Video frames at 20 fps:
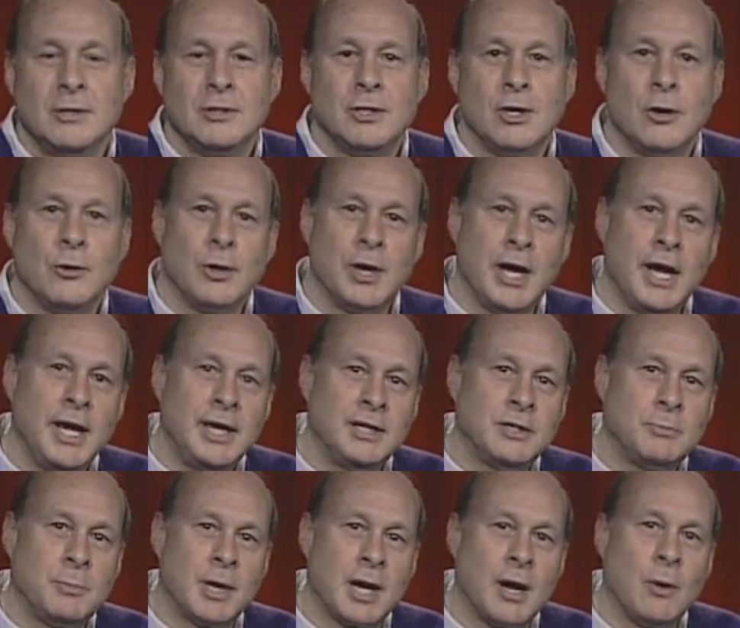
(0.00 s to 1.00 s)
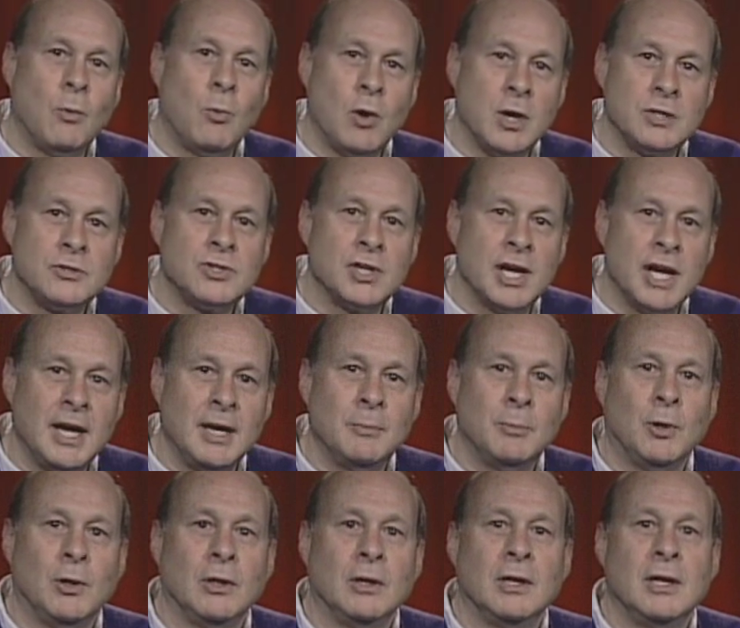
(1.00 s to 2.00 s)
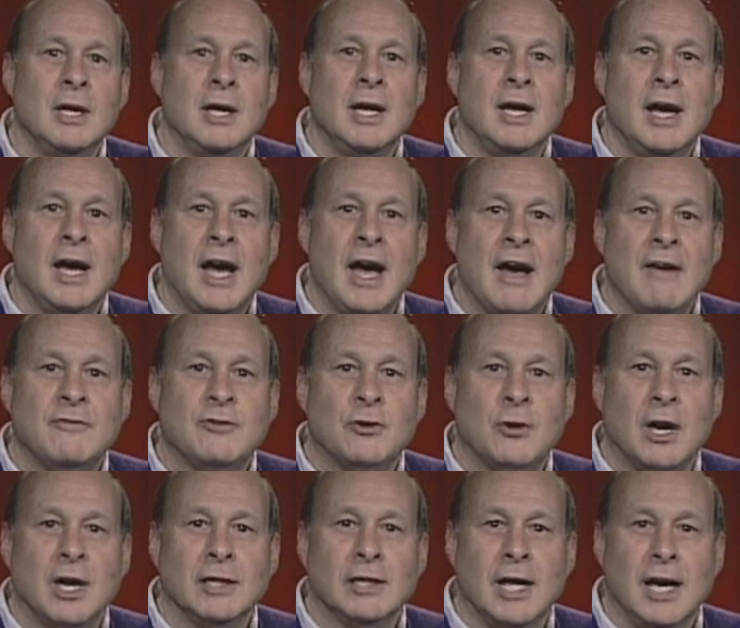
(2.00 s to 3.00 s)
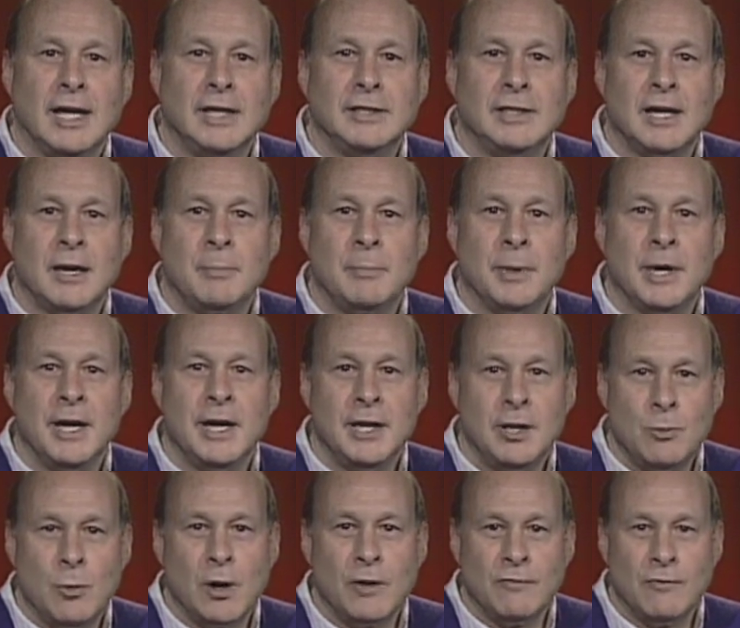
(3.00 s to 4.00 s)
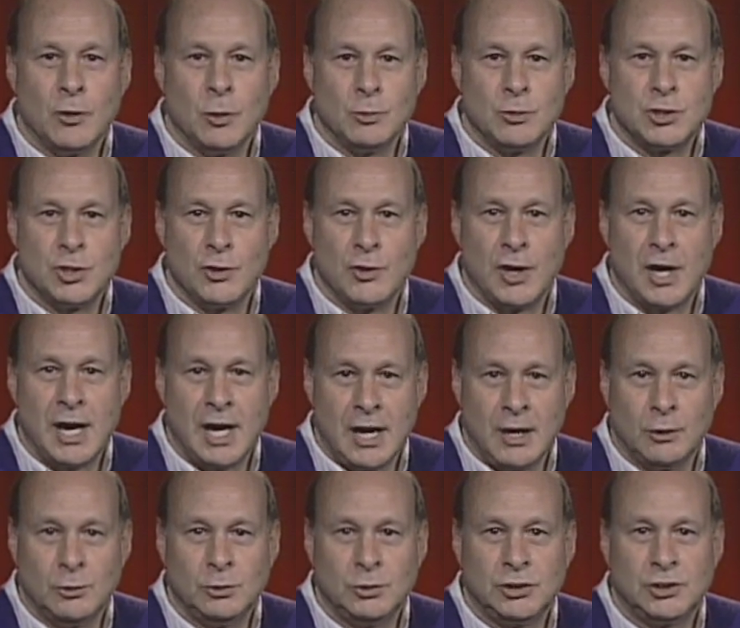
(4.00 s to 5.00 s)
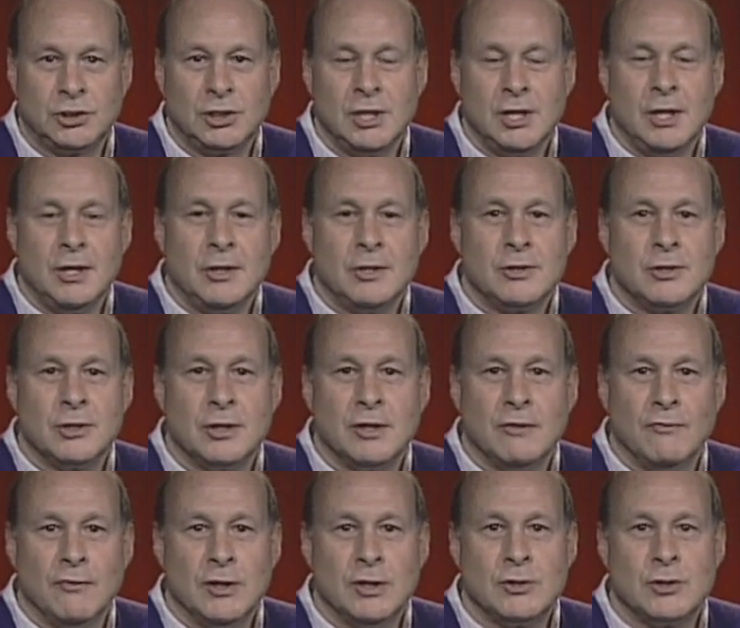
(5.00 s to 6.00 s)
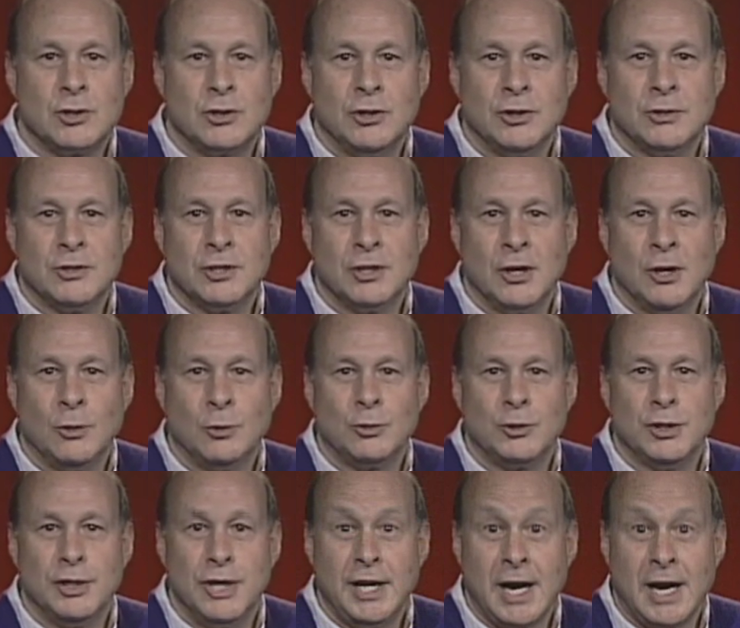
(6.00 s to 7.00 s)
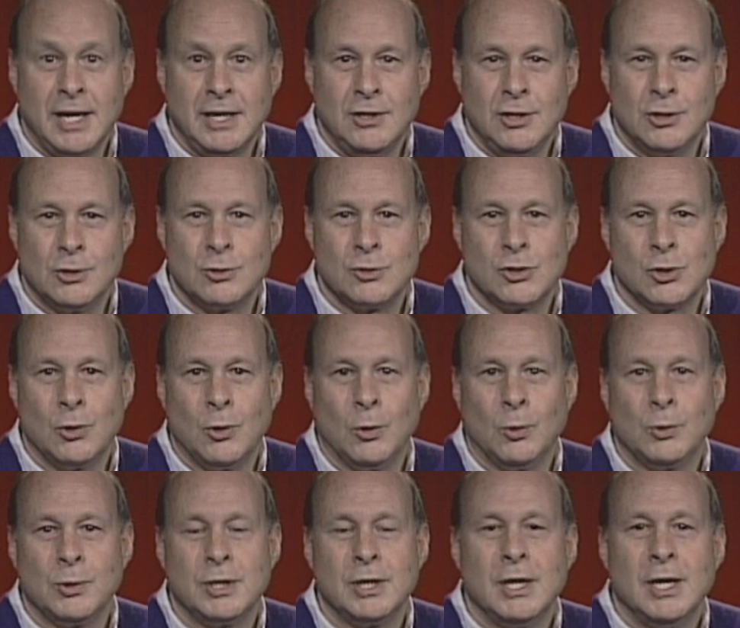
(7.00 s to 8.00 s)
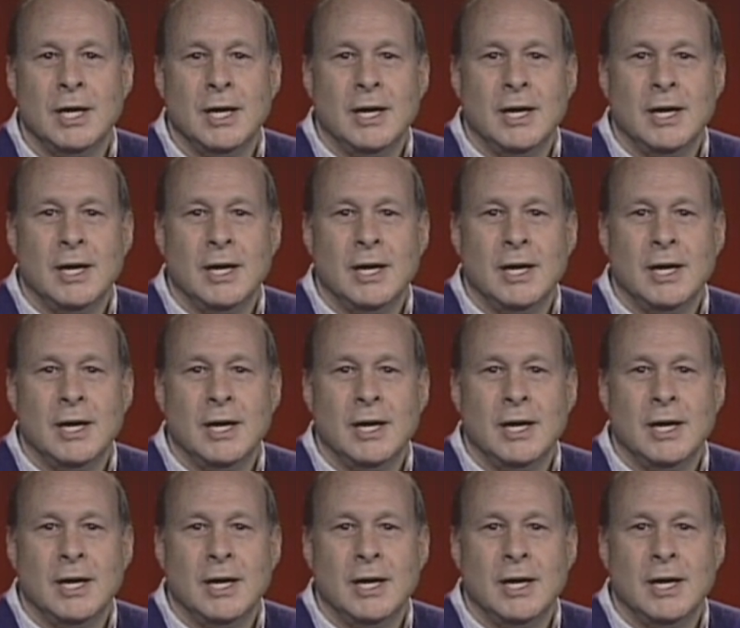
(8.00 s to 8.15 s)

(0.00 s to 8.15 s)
to go to eight, but I was able, after I lined up eighty-one votes in the House, to convince her to go to nine years old.